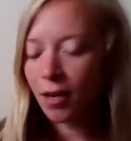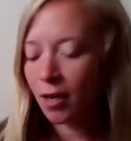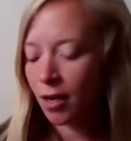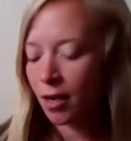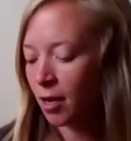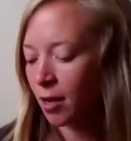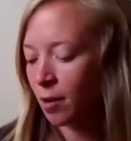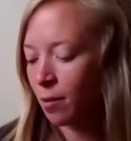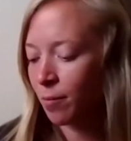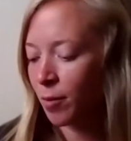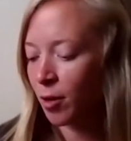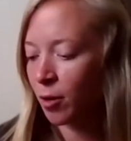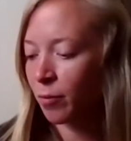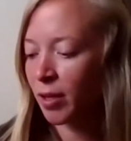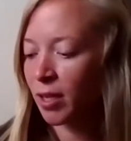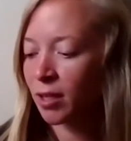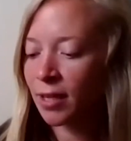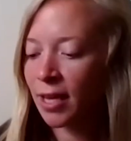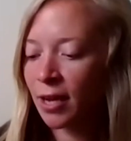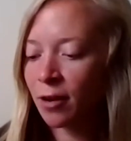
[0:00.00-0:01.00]
Um, our
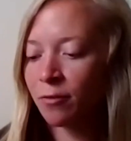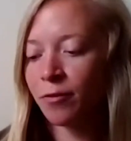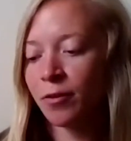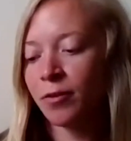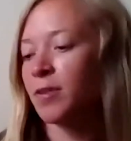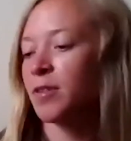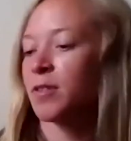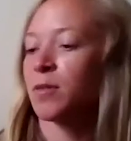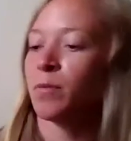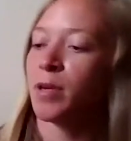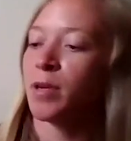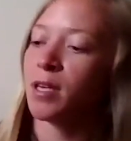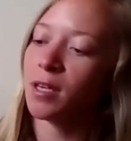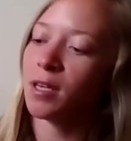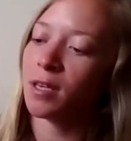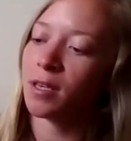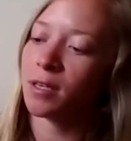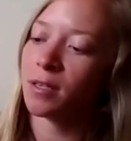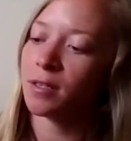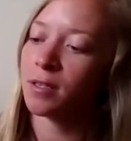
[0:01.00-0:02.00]
read aloud for this week
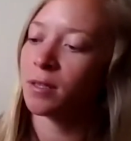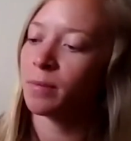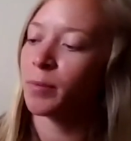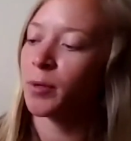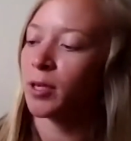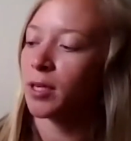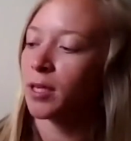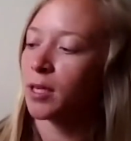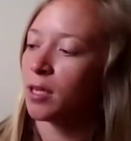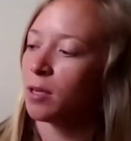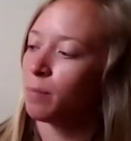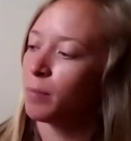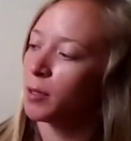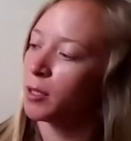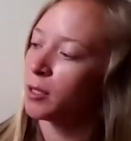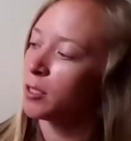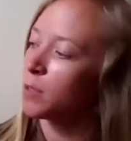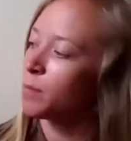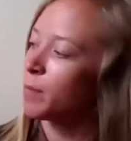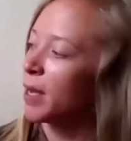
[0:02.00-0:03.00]
is The
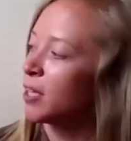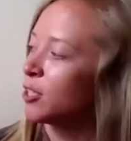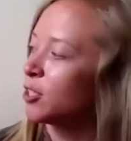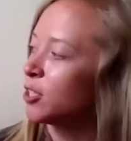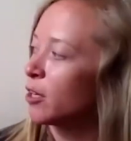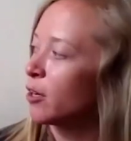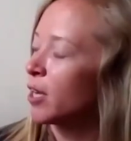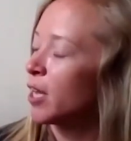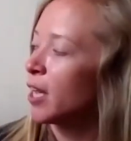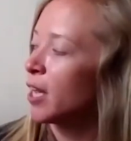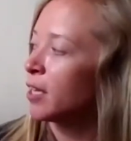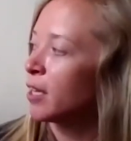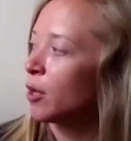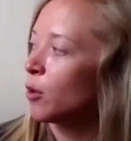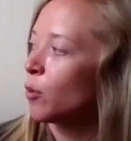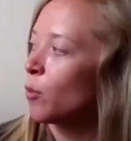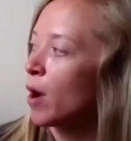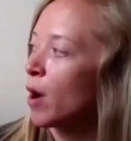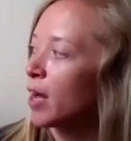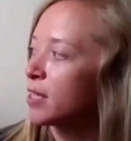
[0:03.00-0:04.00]
Bookkeepers by Jeri
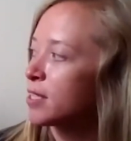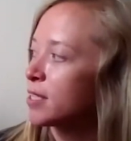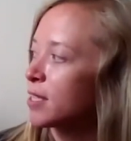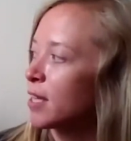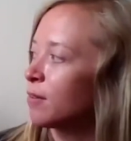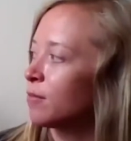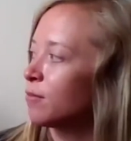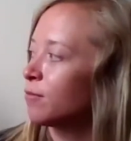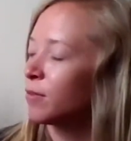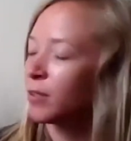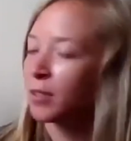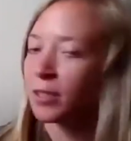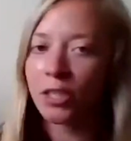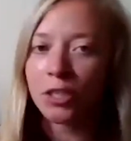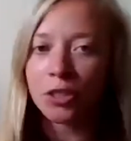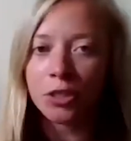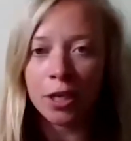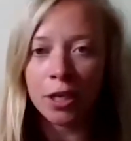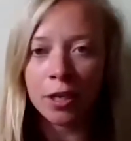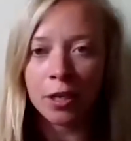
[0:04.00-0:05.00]
Hanel Watts and
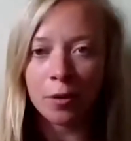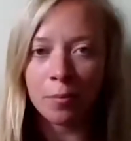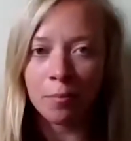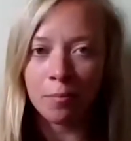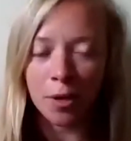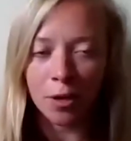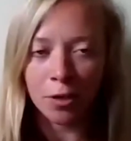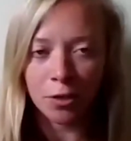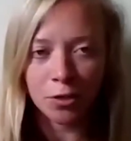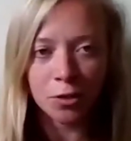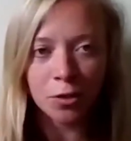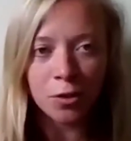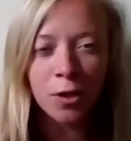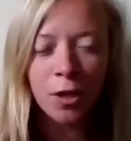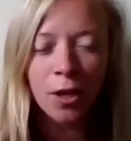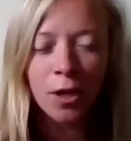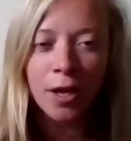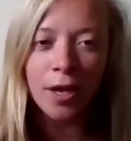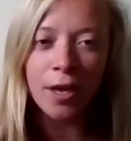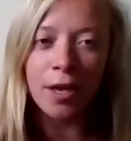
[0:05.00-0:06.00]
Felicia Marshall.
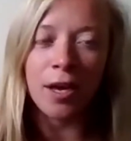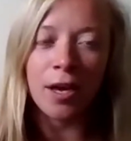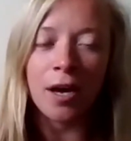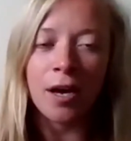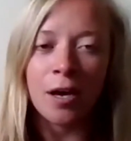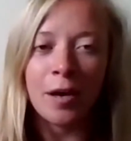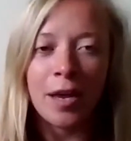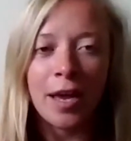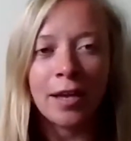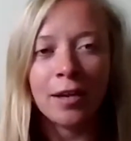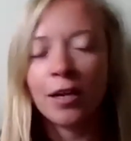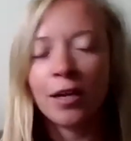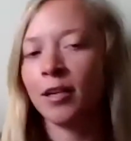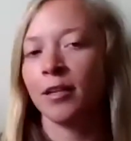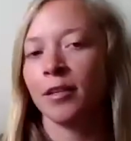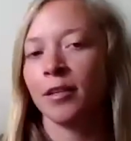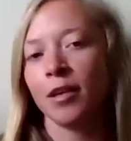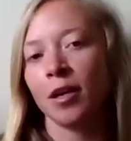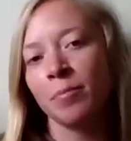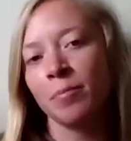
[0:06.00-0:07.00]
Uh, and
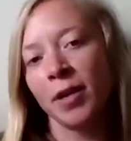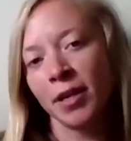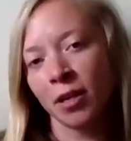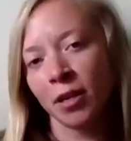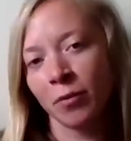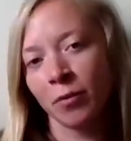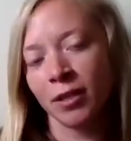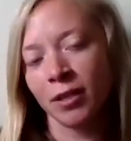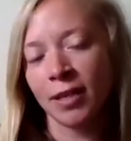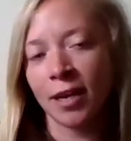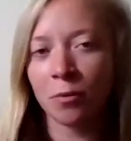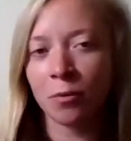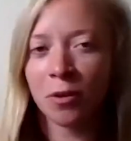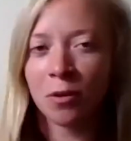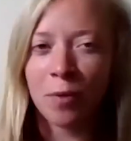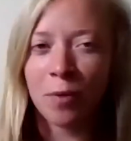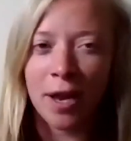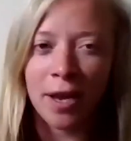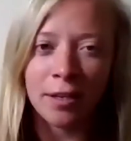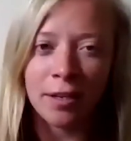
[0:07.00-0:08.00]
on our Monday read aloud, we
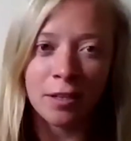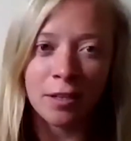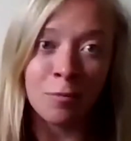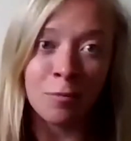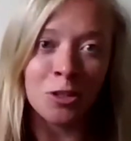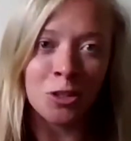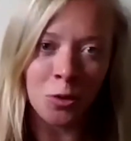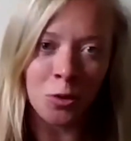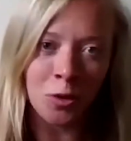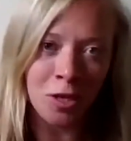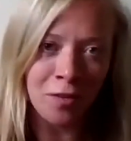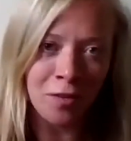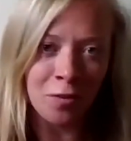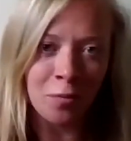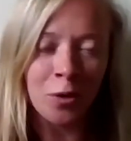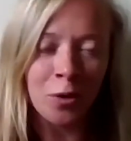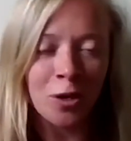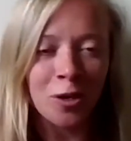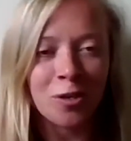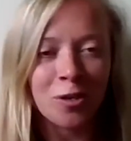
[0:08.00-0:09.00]
read the majority of the
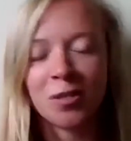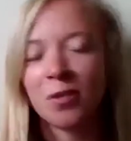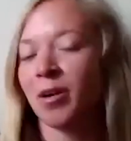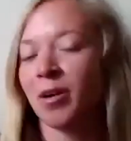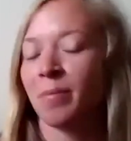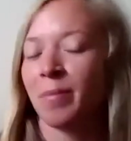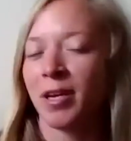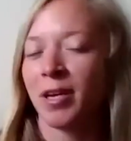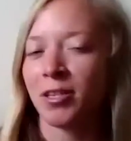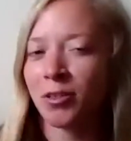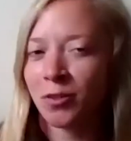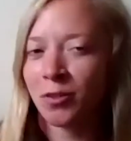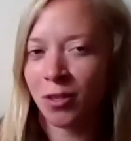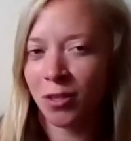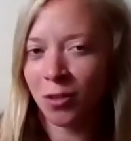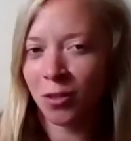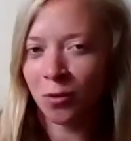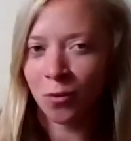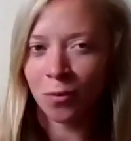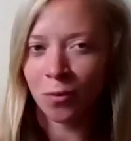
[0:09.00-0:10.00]
book. So you want to make sure that
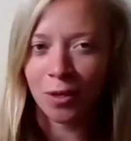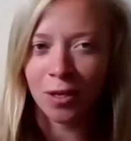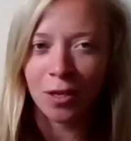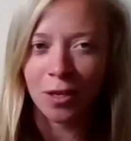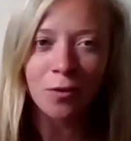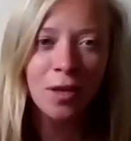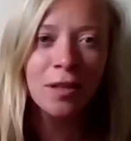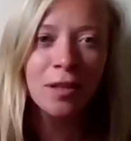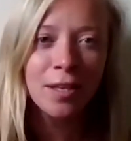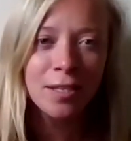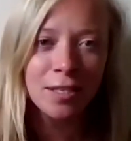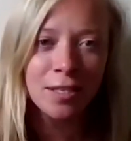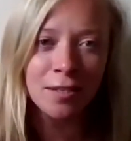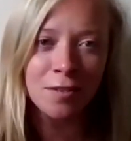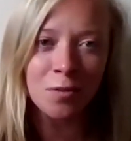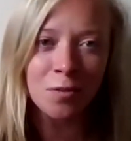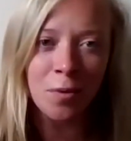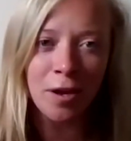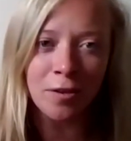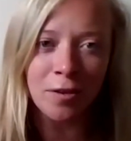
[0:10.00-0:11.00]
you hear that lesson
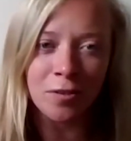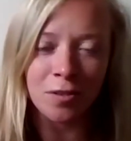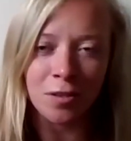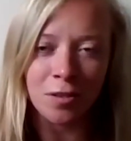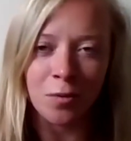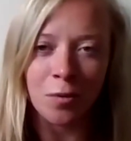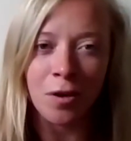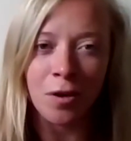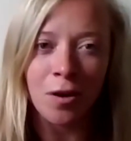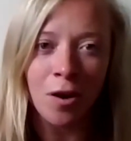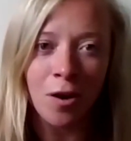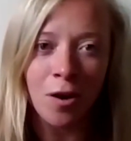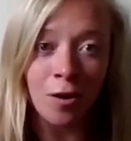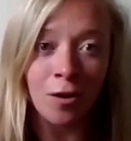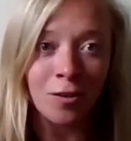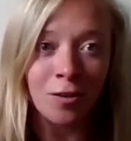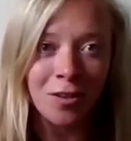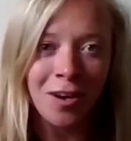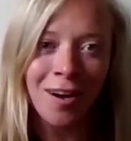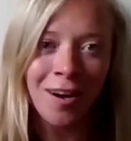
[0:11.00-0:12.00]
as well so that you are
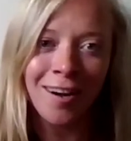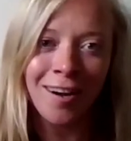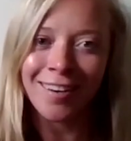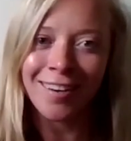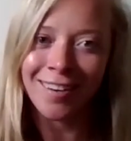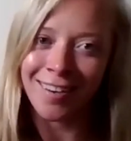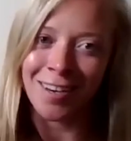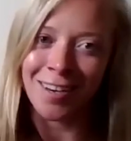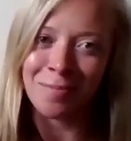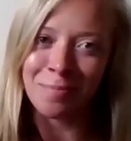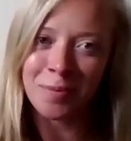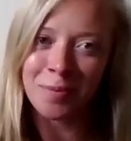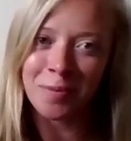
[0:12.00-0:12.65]
all caught up.